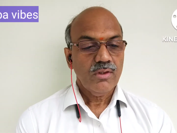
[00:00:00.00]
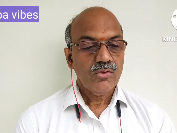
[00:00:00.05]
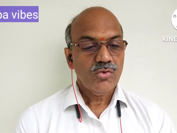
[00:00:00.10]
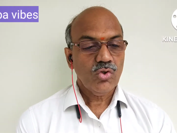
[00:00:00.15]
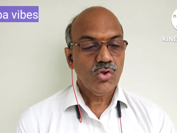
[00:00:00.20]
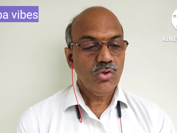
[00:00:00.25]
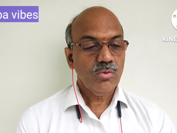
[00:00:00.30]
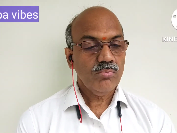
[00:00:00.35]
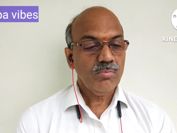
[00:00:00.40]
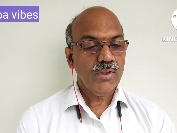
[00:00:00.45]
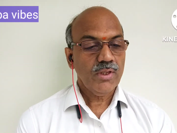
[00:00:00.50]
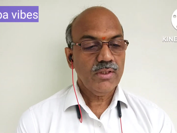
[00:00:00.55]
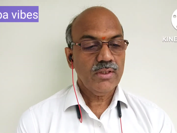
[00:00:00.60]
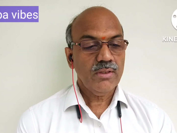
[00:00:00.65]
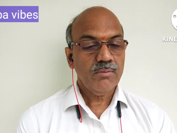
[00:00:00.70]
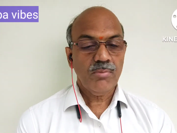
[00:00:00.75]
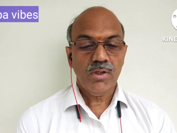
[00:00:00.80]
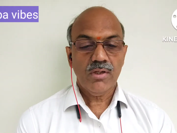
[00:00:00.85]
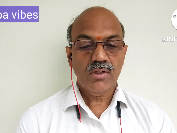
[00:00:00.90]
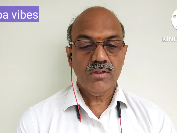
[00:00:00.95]
So in
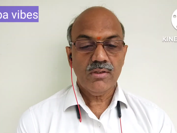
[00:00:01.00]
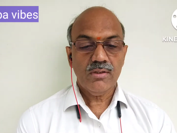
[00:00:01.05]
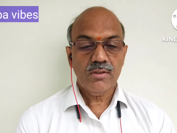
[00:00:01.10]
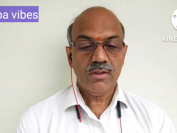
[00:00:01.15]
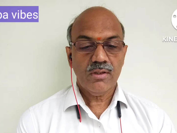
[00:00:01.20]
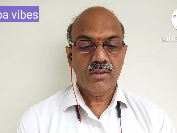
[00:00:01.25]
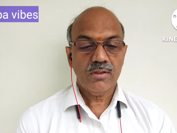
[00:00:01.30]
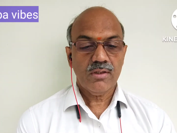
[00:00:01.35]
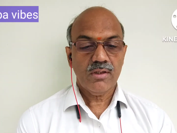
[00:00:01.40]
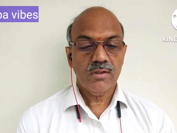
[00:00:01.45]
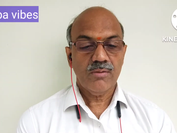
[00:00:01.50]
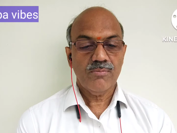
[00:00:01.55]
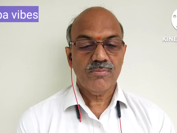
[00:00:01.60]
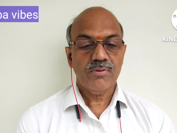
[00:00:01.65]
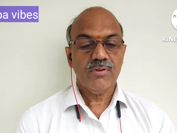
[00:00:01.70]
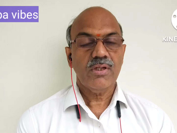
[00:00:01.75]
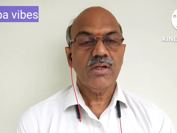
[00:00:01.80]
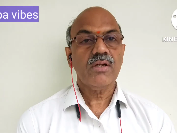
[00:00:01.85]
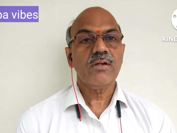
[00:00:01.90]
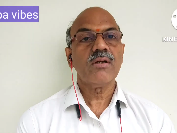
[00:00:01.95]
the modern
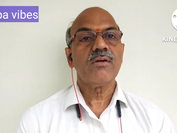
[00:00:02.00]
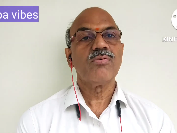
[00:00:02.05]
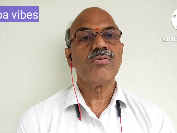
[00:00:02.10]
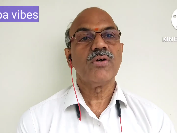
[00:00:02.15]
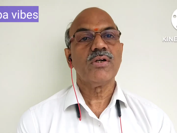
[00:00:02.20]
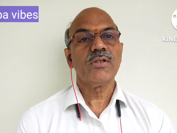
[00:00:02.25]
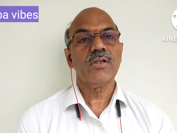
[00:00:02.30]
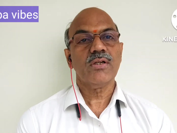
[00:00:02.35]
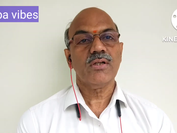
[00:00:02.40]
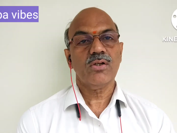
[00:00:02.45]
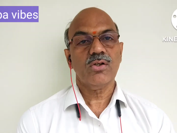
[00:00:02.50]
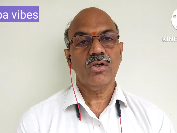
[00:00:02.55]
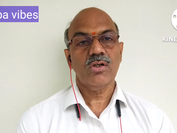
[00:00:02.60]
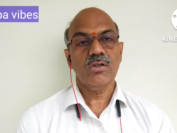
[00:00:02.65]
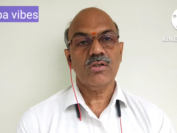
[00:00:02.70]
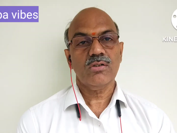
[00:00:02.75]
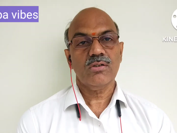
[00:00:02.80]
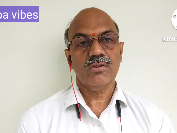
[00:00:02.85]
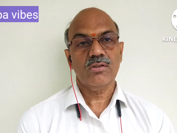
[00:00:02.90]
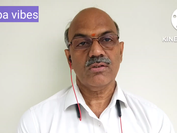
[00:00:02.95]
terms that further
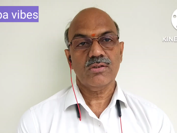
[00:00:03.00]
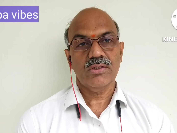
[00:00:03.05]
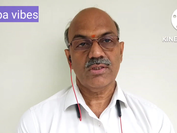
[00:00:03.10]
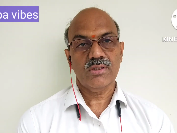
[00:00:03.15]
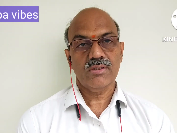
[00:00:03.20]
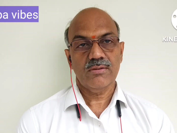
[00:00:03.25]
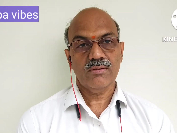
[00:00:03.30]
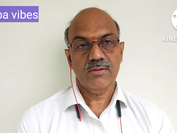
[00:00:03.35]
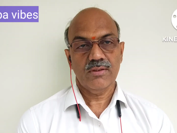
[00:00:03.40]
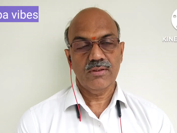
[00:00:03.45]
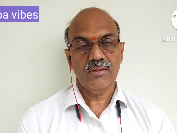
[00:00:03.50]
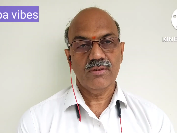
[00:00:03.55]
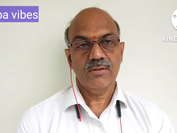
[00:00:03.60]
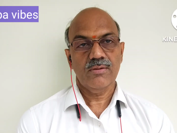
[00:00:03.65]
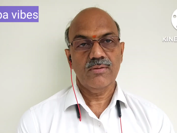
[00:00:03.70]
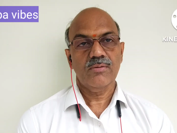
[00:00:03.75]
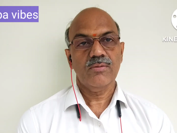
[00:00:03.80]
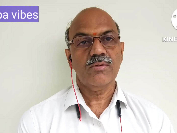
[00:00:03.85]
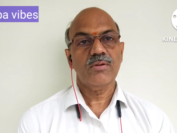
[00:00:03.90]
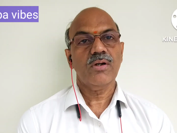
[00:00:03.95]
got
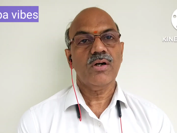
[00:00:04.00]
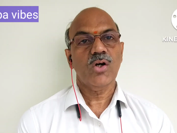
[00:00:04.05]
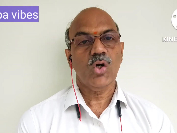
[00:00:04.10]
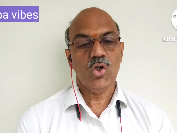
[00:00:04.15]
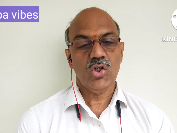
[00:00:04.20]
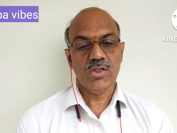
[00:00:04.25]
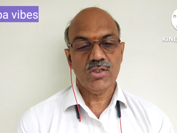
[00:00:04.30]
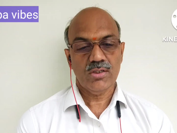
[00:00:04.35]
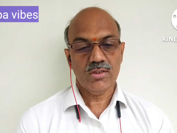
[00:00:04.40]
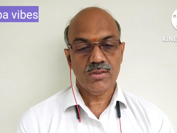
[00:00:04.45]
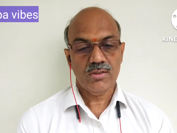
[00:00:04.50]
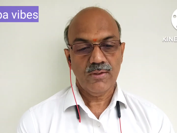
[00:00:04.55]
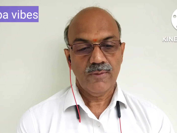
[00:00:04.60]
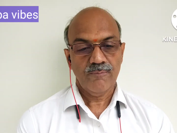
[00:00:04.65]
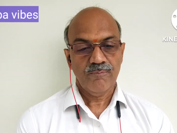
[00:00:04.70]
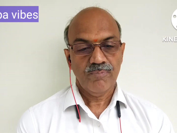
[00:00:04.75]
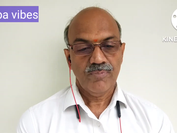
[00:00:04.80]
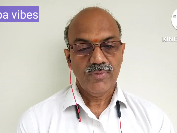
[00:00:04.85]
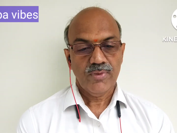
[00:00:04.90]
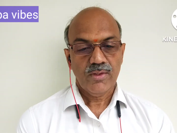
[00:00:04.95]
altered.
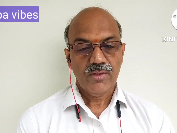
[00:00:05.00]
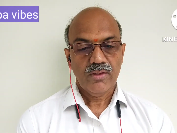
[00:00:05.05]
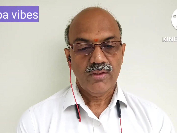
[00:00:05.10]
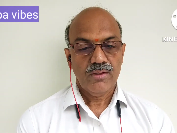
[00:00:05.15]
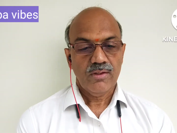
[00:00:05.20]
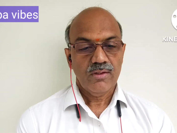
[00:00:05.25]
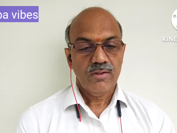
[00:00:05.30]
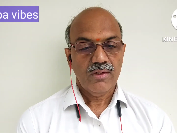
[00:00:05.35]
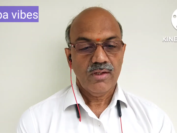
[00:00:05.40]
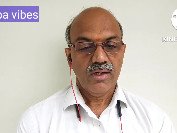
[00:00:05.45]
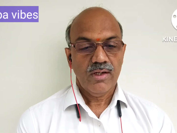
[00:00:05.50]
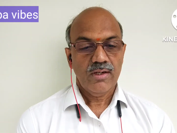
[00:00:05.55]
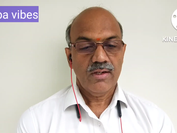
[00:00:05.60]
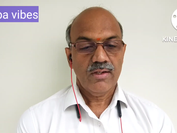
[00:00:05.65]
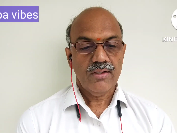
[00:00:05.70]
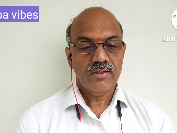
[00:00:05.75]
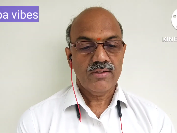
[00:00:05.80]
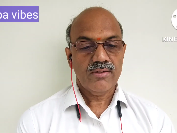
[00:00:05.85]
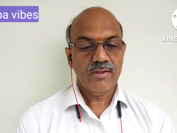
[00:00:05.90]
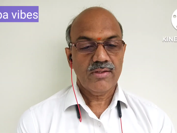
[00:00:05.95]

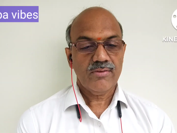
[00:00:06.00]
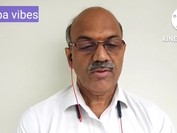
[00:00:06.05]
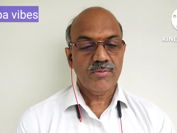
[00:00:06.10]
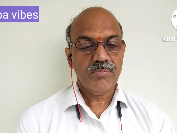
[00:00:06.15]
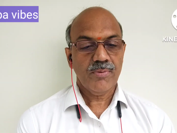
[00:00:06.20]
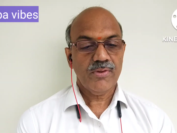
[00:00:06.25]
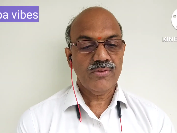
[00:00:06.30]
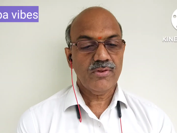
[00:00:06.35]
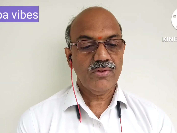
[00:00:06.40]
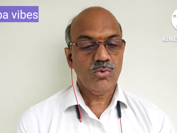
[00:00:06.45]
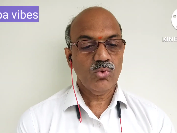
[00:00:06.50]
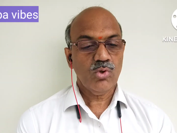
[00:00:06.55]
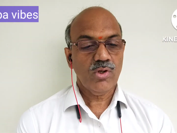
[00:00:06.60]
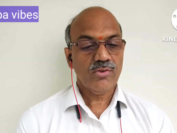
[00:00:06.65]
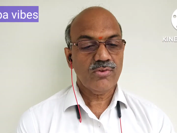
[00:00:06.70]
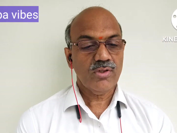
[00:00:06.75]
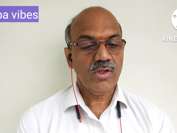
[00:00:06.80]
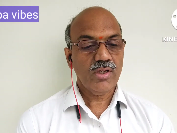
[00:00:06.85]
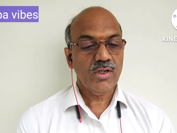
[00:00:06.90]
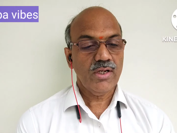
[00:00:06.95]
And it says a person who
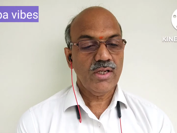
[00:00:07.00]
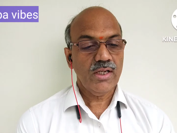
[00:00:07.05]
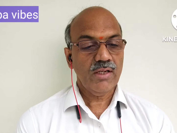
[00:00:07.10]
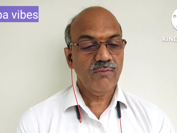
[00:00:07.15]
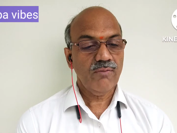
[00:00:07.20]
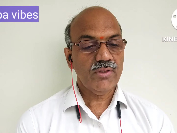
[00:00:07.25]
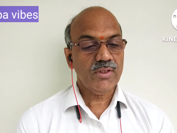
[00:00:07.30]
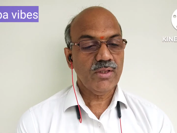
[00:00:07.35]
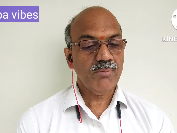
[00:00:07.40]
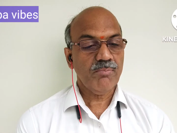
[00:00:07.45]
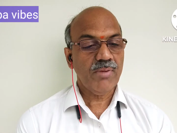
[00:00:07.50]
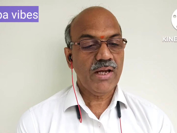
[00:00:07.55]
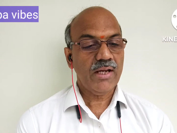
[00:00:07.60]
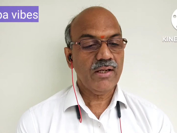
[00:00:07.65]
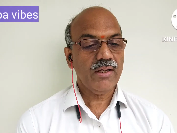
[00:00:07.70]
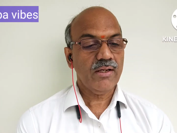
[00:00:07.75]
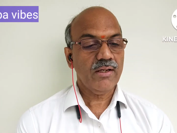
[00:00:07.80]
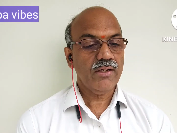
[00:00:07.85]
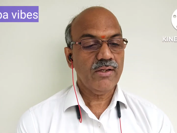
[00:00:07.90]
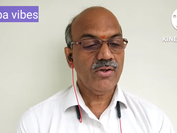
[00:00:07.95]
does not deal with the
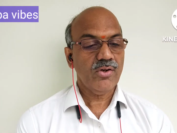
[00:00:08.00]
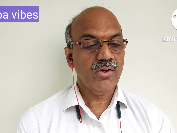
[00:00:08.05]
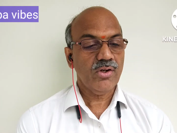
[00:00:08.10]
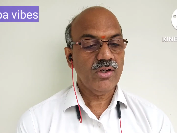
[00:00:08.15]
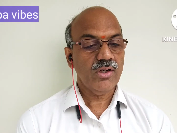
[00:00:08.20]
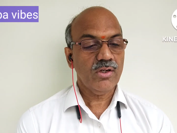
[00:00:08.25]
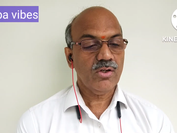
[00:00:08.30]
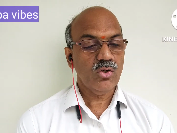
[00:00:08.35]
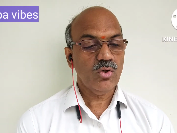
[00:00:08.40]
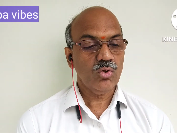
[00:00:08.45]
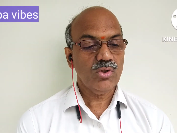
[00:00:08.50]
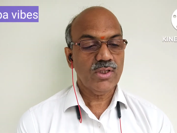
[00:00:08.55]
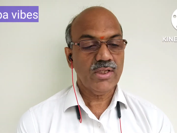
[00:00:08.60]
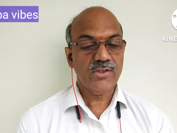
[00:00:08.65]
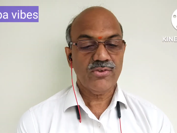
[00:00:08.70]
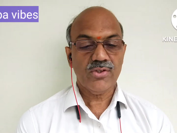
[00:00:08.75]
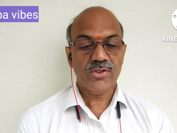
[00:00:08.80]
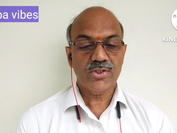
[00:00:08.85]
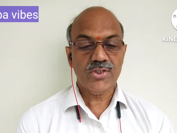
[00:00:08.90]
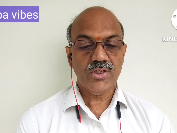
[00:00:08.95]
banker in regard to the
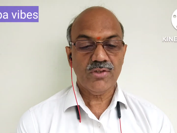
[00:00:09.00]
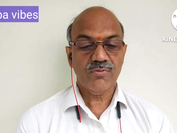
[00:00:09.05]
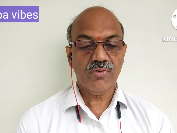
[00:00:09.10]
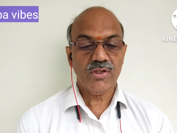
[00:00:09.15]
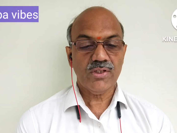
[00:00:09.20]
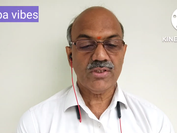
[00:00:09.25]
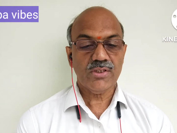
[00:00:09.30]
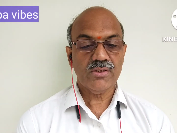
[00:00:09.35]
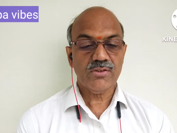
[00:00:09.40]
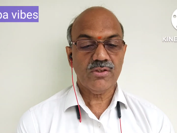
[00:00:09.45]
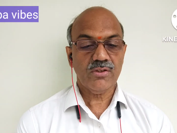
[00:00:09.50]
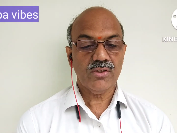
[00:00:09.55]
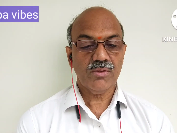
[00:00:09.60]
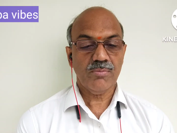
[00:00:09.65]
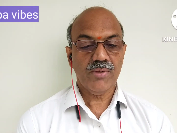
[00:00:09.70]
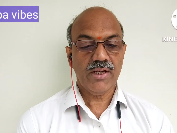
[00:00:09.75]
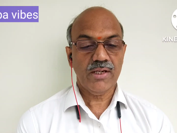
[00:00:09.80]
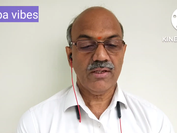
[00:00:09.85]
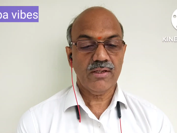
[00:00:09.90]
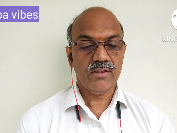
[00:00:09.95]
essential functions of the
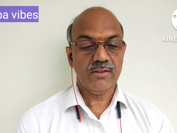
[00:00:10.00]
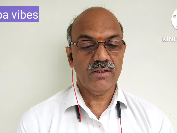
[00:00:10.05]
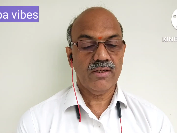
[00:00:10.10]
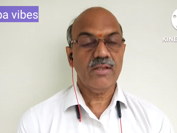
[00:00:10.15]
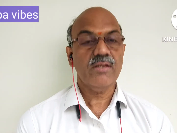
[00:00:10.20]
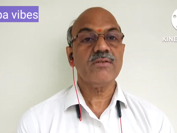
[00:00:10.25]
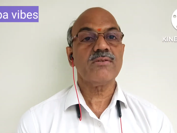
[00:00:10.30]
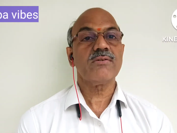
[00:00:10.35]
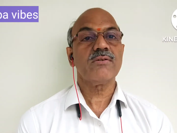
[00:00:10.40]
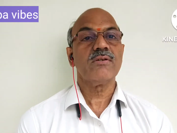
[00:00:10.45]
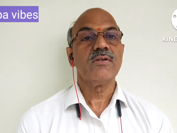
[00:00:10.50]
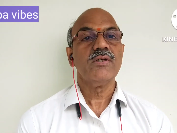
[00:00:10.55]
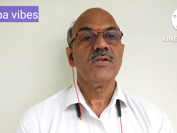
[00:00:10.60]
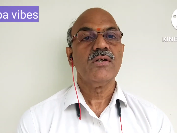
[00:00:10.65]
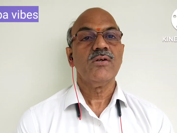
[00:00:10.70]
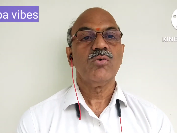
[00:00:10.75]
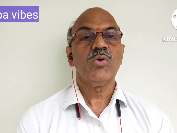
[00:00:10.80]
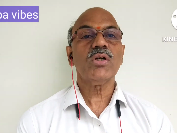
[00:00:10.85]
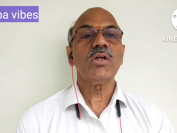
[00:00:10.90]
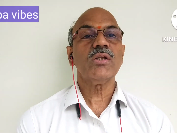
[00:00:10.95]
banker, that is,
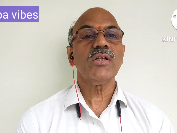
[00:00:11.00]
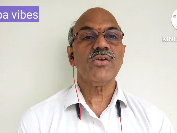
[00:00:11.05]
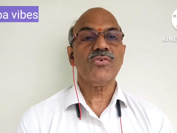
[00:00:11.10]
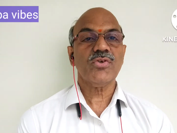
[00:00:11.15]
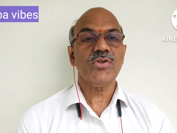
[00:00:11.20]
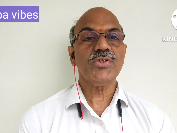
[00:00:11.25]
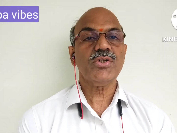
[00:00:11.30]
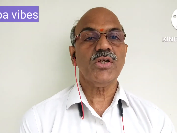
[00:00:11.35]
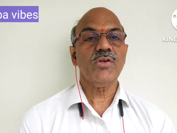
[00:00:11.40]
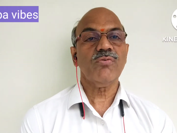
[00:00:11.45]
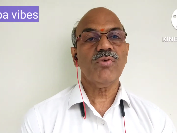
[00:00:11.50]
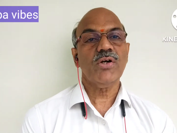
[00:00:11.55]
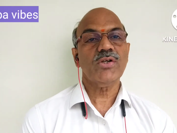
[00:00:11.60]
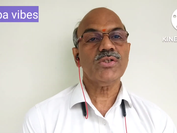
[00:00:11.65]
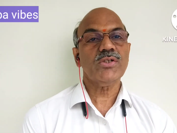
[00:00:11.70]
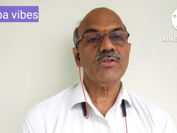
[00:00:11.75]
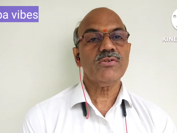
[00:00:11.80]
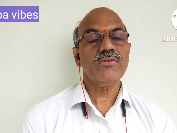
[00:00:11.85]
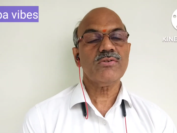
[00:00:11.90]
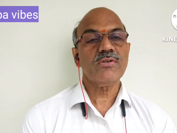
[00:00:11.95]
what are the essential
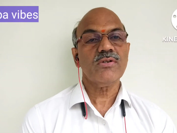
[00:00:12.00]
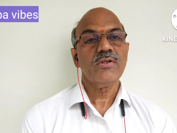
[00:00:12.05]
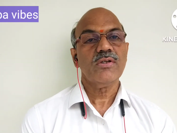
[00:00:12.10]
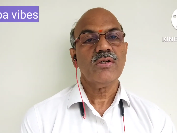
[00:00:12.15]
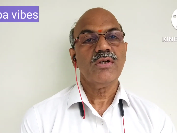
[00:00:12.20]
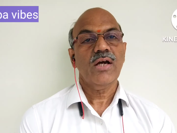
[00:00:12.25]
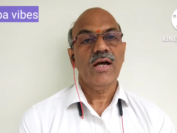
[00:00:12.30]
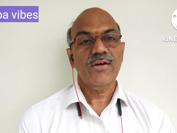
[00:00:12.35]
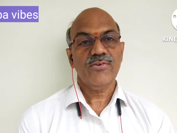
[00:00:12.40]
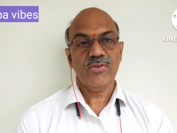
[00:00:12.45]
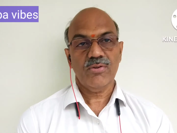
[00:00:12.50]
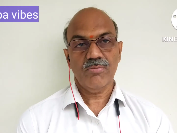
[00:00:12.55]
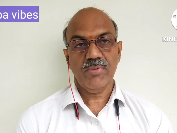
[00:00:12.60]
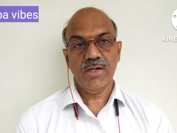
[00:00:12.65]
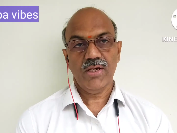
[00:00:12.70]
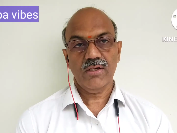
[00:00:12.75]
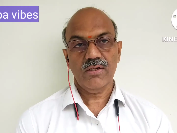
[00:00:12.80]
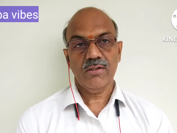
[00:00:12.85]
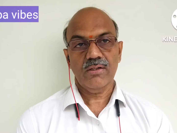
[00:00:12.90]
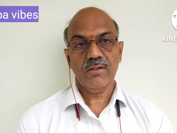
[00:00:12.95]
functions as a
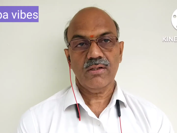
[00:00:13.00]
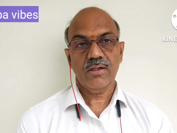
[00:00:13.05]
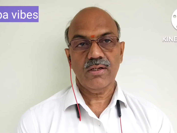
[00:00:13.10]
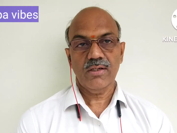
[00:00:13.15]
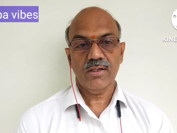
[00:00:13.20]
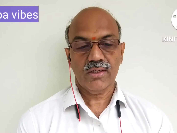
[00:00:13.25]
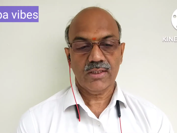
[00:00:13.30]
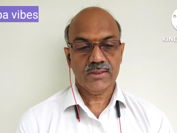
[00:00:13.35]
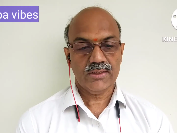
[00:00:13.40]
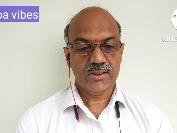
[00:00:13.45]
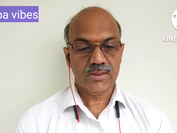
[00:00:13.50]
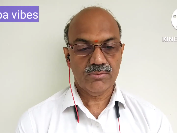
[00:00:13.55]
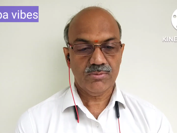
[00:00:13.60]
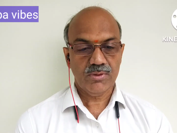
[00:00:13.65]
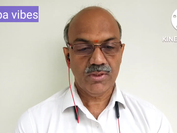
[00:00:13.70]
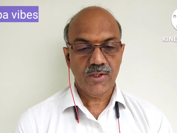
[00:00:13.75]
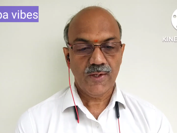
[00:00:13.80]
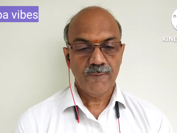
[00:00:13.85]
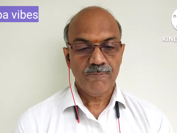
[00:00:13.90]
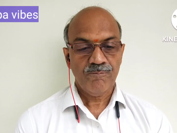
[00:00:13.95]
banker and a
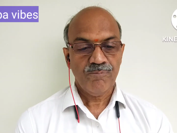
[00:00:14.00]
customer?